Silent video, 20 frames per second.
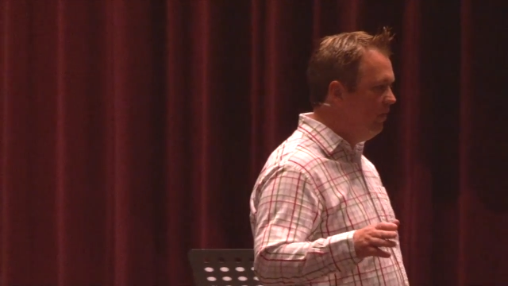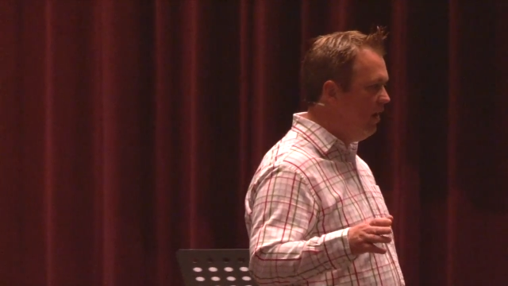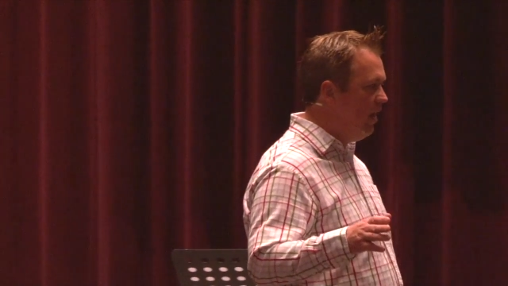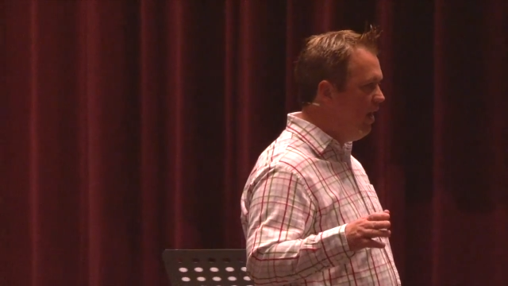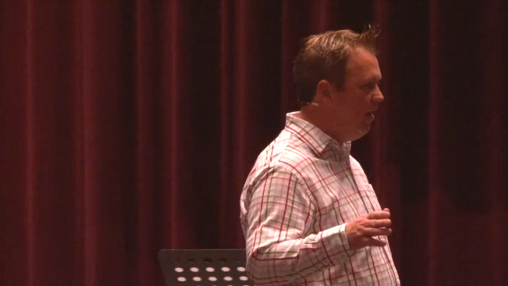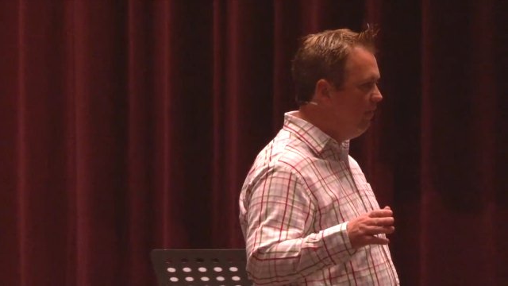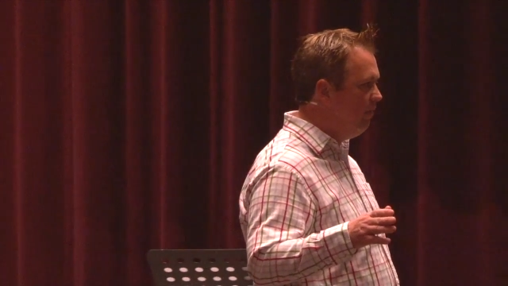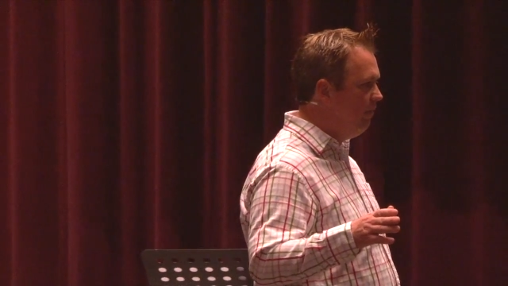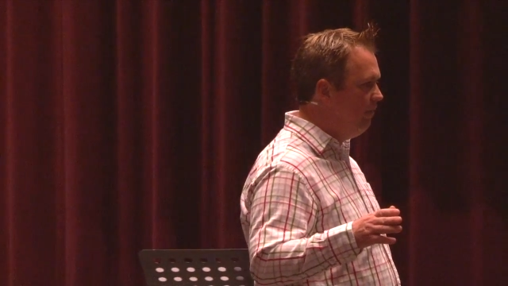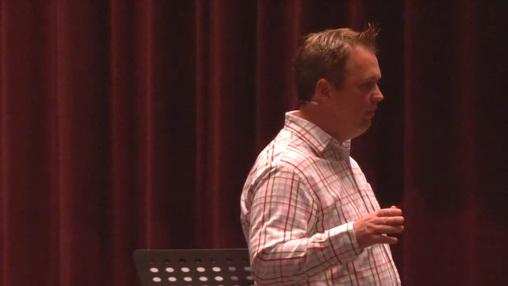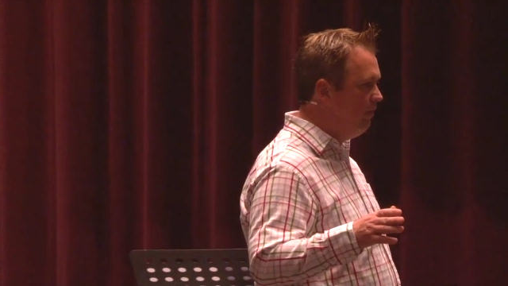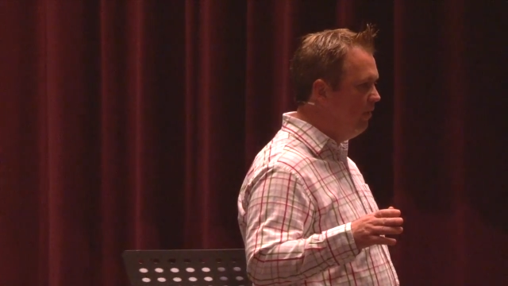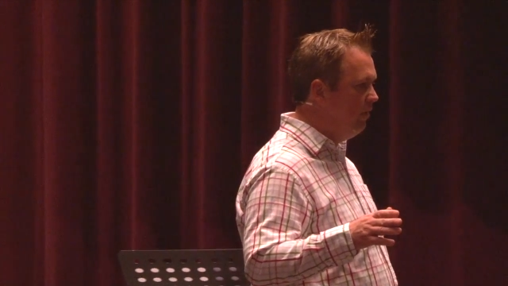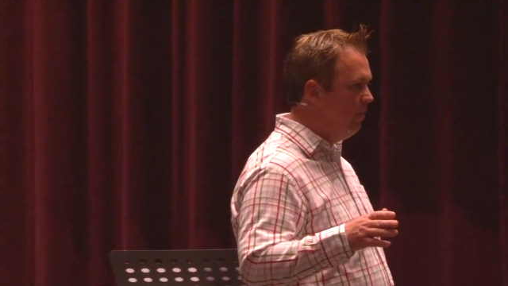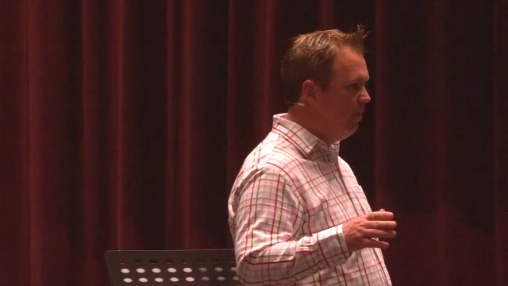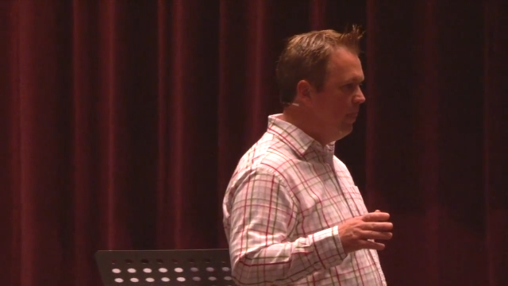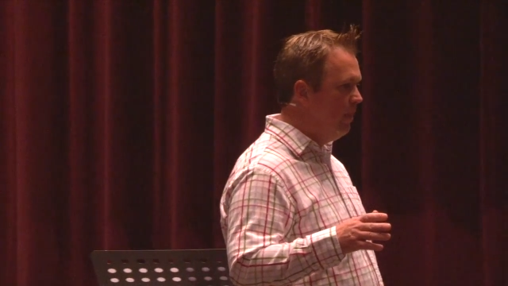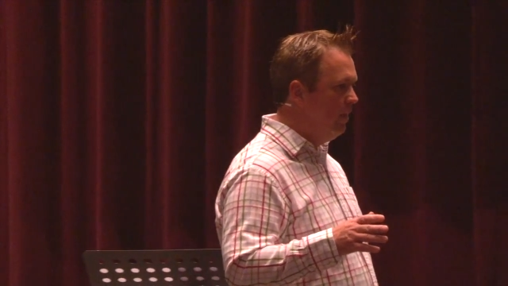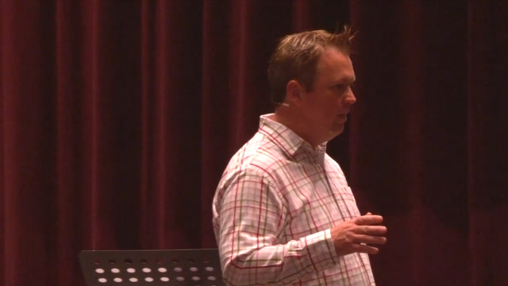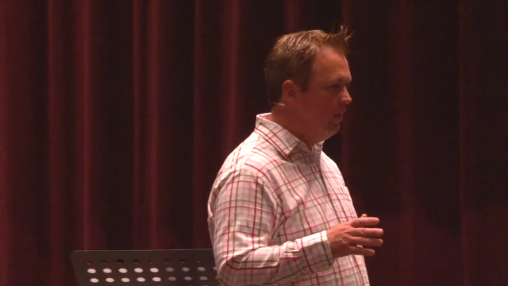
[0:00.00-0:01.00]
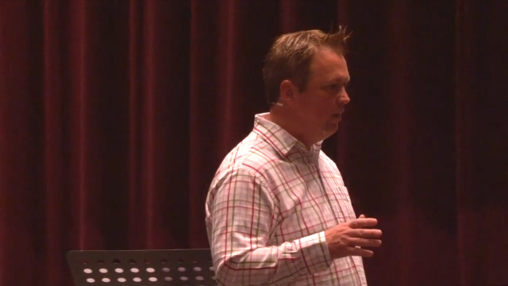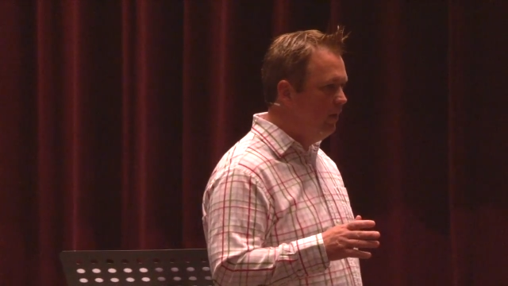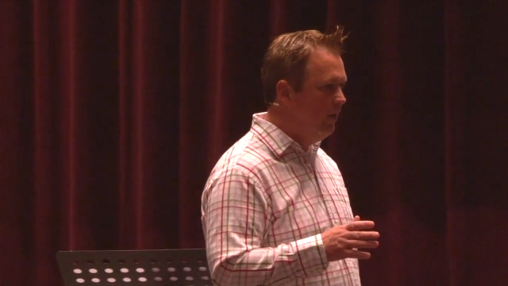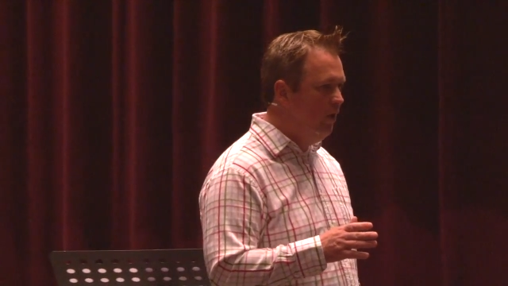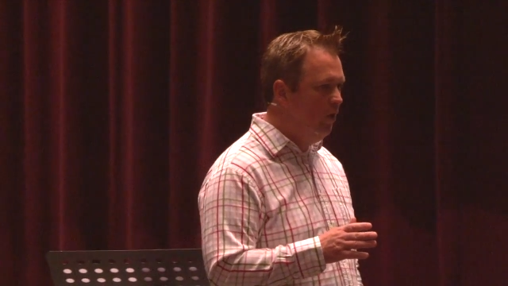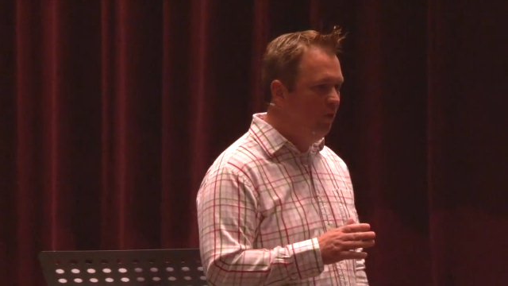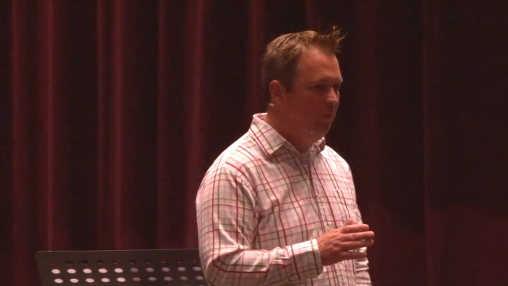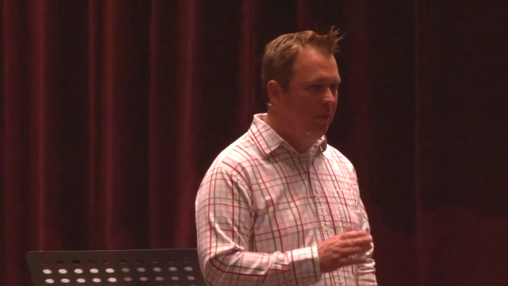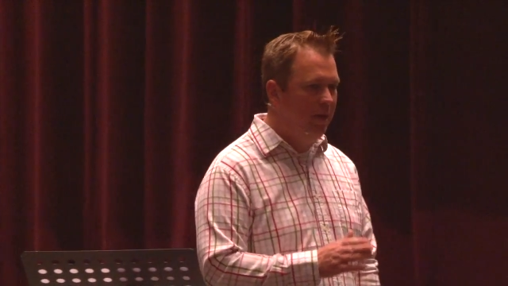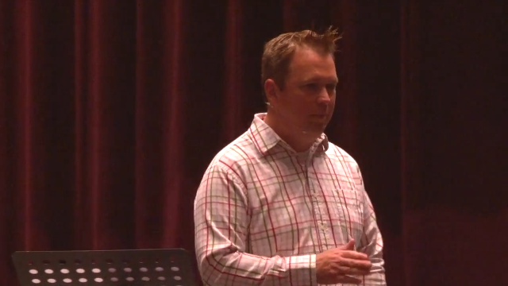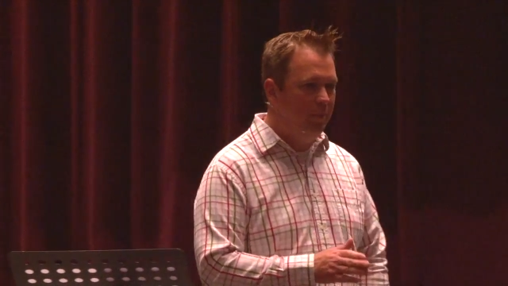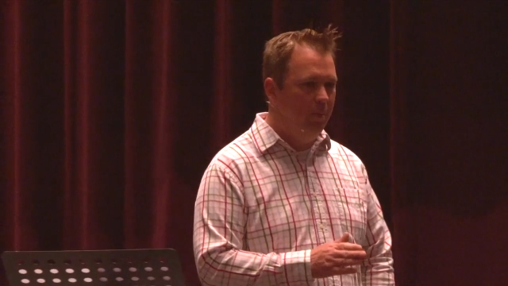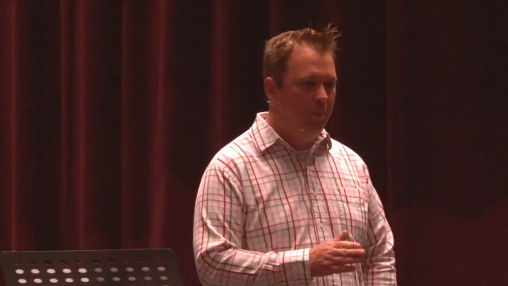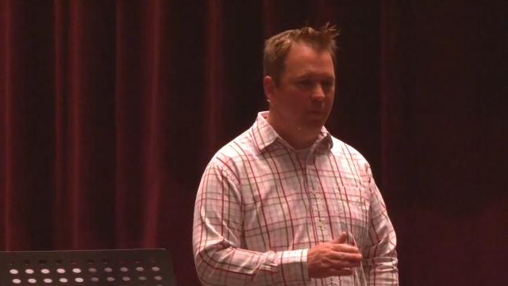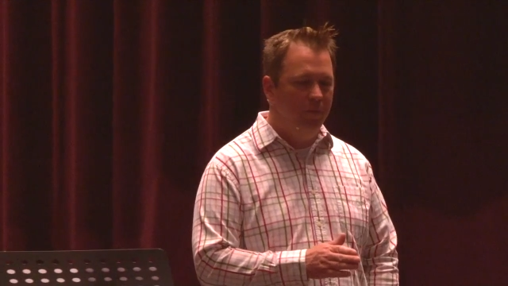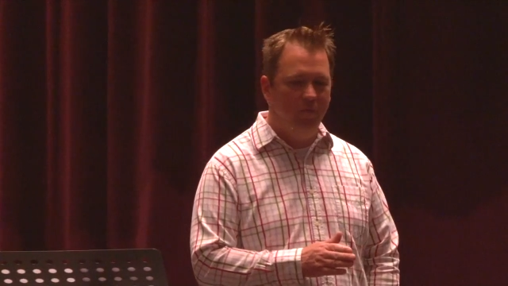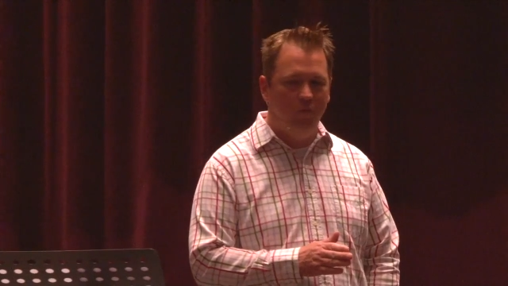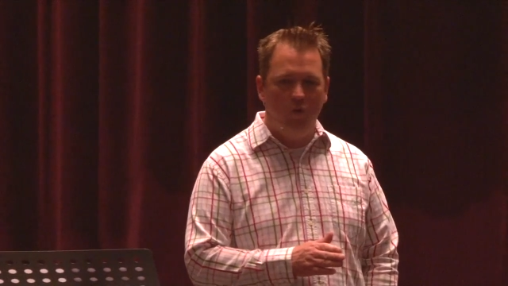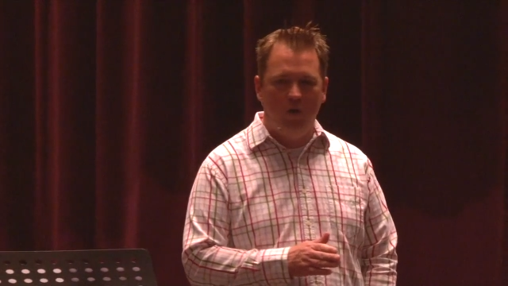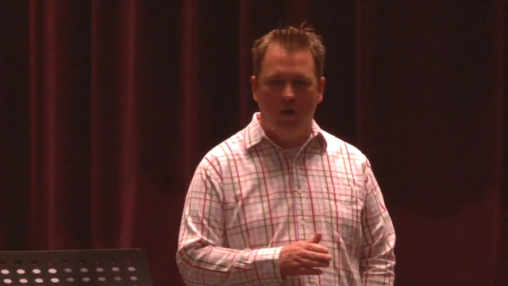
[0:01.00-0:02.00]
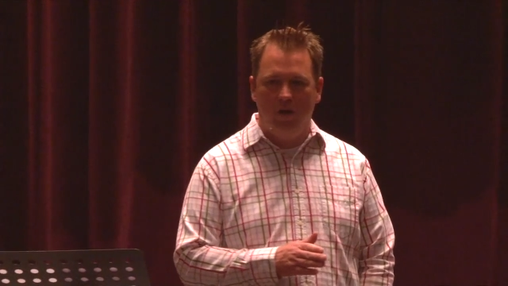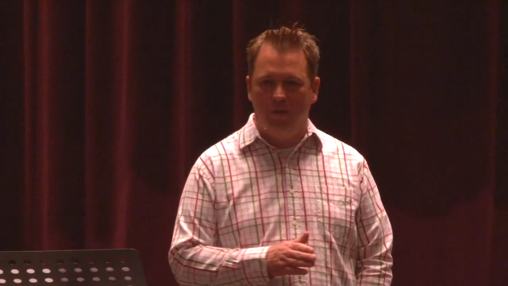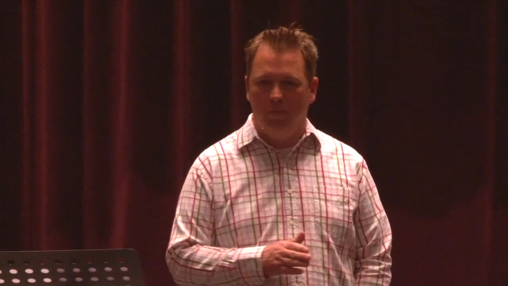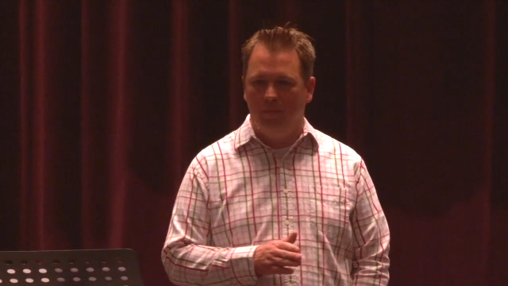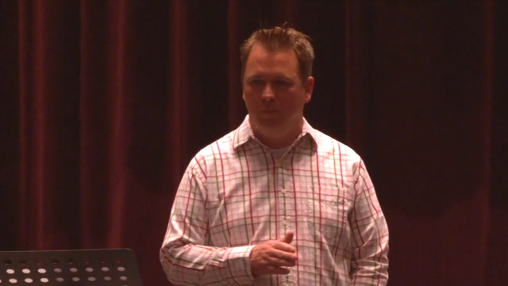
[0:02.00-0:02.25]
have killed people before.